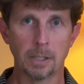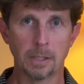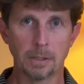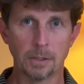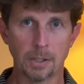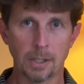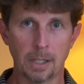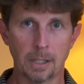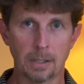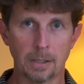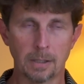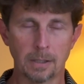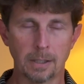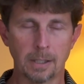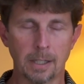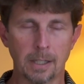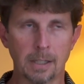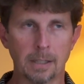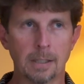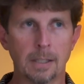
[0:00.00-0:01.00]
to share all
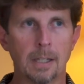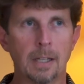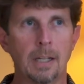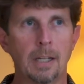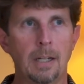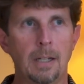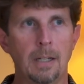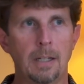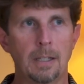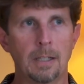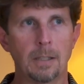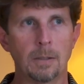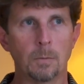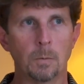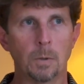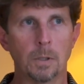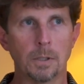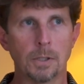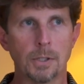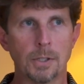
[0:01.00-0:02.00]
that,
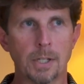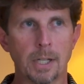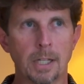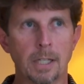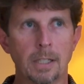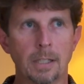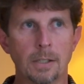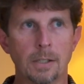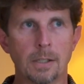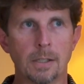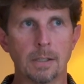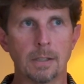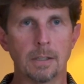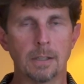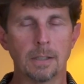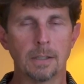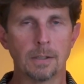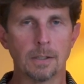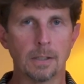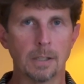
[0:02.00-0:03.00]
what's changed
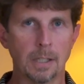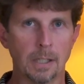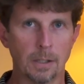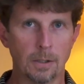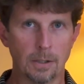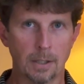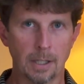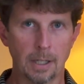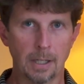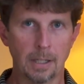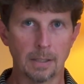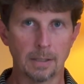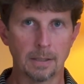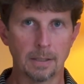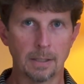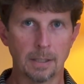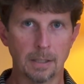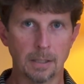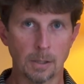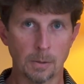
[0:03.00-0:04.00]
is the internet,
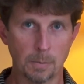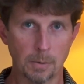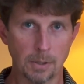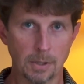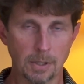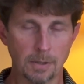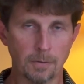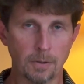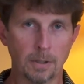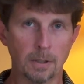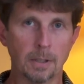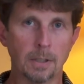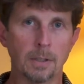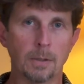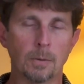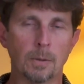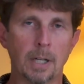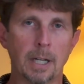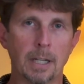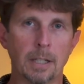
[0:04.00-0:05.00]
and specifically
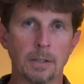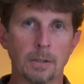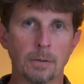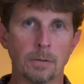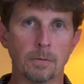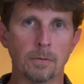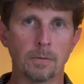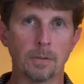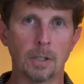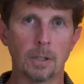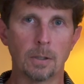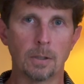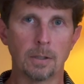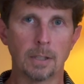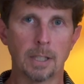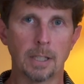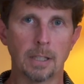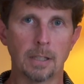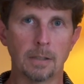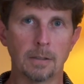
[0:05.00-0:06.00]
the rise of
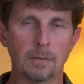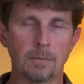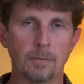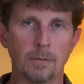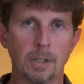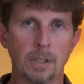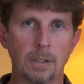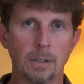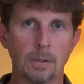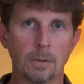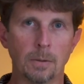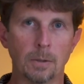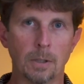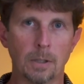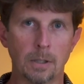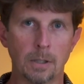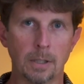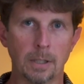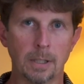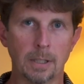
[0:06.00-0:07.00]
online video
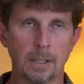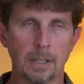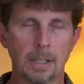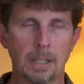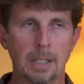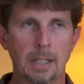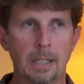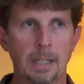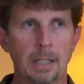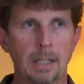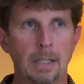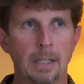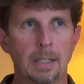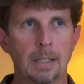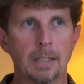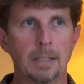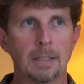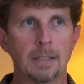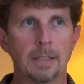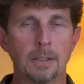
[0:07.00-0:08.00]
learning.
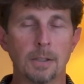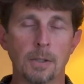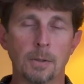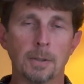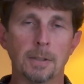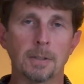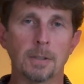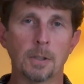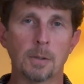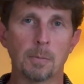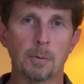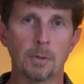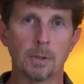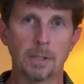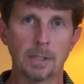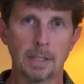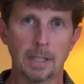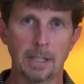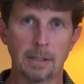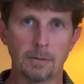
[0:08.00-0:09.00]
And so at this
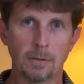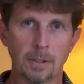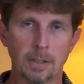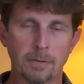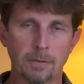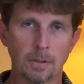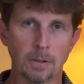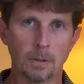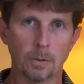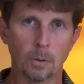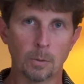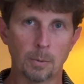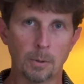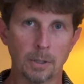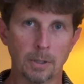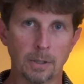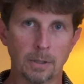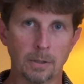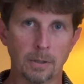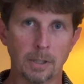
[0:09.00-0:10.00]
point, I've left the
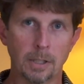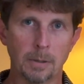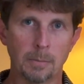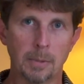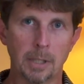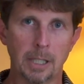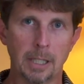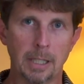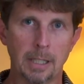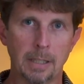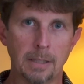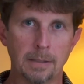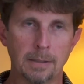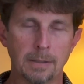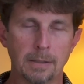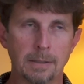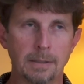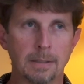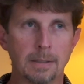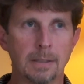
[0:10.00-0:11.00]
corporate career
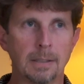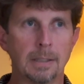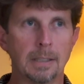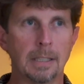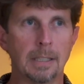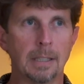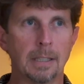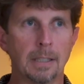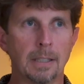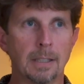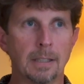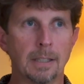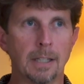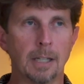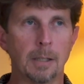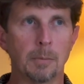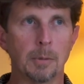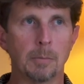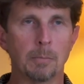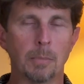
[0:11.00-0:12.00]
behind, and
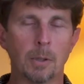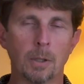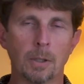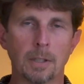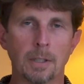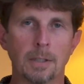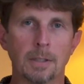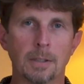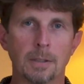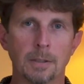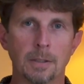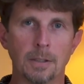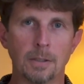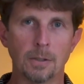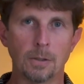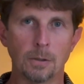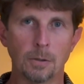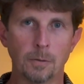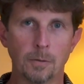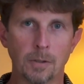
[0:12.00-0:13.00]
I'm embarking on
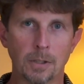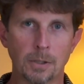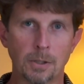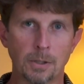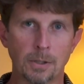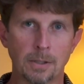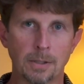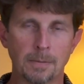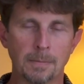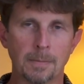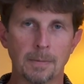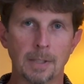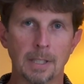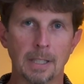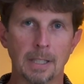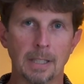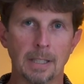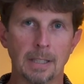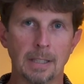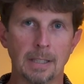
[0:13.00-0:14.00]
this new venture,
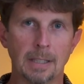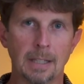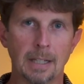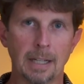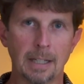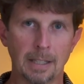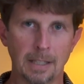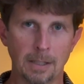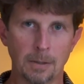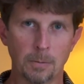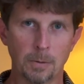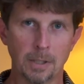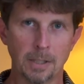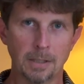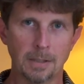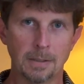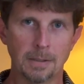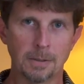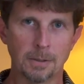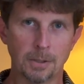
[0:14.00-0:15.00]
and I can't
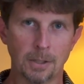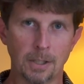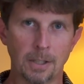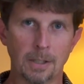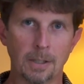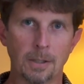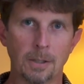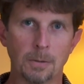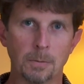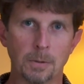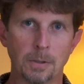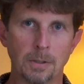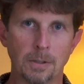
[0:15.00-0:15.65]
wait to share it all with